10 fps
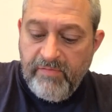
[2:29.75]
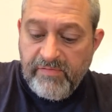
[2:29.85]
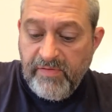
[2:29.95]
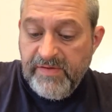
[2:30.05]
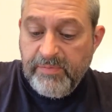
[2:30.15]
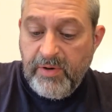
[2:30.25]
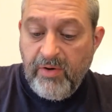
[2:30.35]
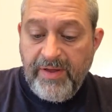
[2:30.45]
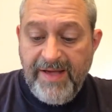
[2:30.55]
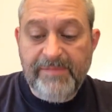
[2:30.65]
first of all, this
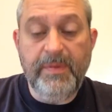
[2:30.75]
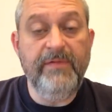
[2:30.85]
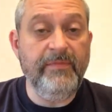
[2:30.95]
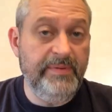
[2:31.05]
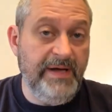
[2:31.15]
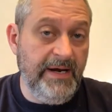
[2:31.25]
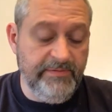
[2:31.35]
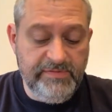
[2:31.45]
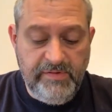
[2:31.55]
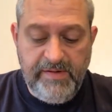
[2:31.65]
one only has beef and
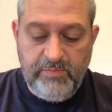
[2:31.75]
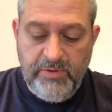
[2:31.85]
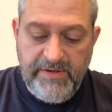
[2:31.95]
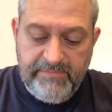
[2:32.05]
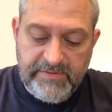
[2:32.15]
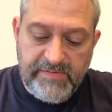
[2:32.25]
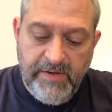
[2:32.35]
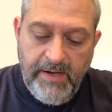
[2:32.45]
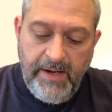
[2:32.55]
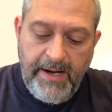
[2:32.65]
potatoes, so that's one difference.
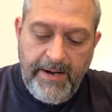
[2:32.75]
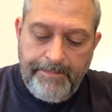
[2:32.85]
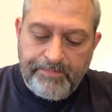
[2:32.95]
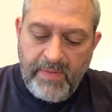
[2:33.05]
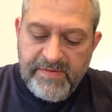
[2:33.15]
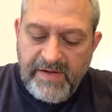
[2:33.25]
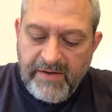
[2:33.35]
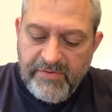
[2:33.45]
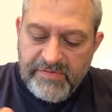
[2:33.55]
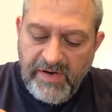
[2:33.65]
Um,
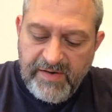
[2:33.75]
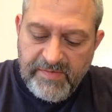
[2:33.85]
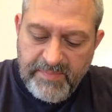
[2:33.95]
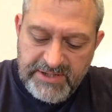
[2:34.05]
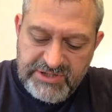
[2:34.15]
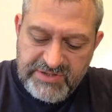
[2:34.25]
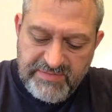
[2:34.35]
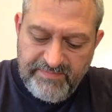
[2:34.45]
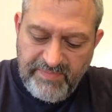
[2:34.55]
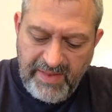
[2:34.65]
second, there's not as
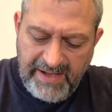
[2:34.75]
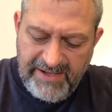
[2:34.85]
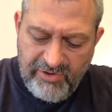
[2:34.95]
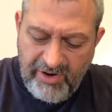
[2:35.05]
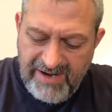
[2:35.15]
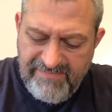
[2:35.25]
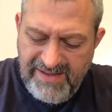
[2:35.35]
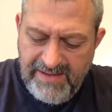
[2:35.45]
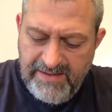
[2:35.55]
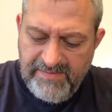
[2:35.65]
much like
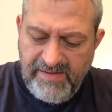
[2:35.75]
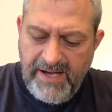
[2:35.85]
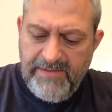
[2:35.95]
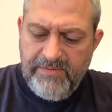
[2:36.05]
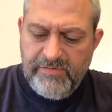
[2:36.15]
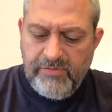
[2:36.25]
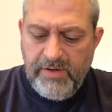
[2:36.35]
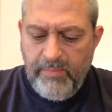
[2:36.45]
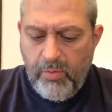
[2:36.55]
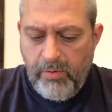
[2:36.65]
gravy inside. There's
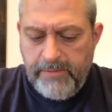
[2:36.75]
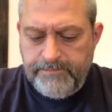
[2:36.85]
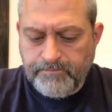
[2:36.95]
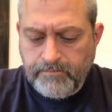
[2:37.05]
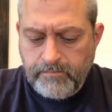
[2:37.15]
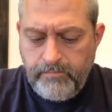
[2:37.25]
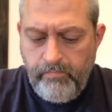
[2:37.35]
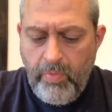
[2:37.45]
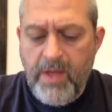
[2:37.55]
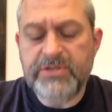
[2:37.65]
really more
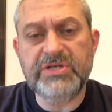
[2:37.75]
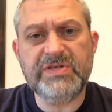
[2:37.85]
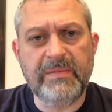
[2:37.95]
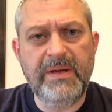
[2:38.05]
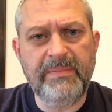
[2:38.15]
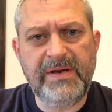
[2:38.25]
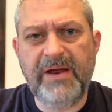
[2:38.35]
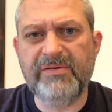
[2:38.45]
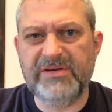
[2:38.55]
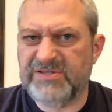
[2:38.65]
just the meat and
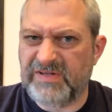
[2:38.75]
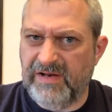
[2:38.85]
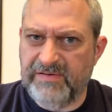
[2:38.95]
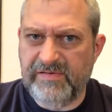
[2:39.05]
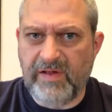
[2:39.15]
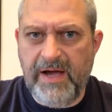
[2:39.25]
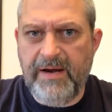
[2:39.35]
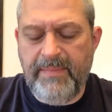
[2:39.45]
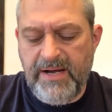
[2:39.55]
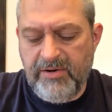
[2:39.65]
potatoes and just a
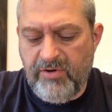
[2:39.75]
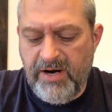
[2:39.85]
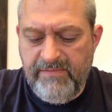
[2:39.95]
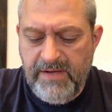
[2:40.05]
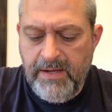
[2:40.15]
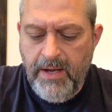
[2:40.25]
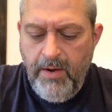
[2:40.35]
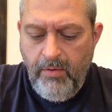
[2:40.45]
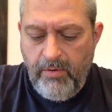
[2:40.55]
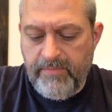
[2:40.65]
slight amount of gravy
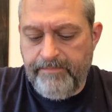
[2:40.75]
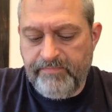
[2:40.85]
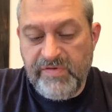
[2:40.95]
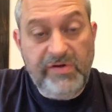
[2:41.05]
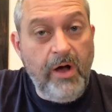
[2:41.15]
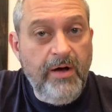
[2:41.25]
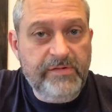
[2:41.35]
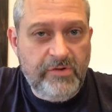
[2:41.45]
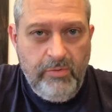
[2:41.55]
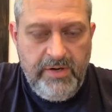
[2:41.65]
or
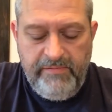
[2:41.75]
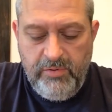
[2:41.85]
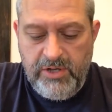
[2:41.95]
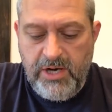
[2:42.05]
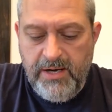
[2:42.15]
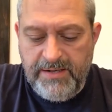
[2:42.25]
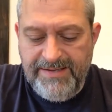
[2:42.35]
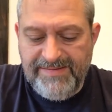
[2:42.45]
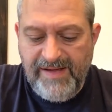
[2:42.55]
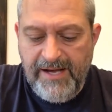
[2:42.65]
sauce or whatever you want to call
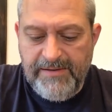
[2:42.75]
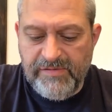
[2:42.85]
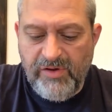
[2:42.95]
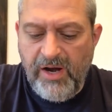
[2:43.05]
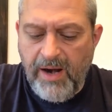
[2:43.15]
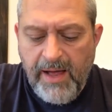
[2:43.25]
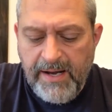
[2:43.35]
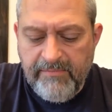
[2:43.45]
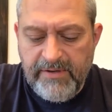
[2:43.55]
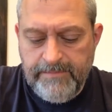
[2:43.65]
it inside. There's not a
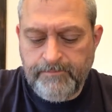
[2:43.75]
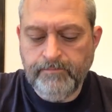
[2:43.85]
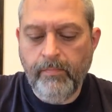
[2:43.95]
lot of it.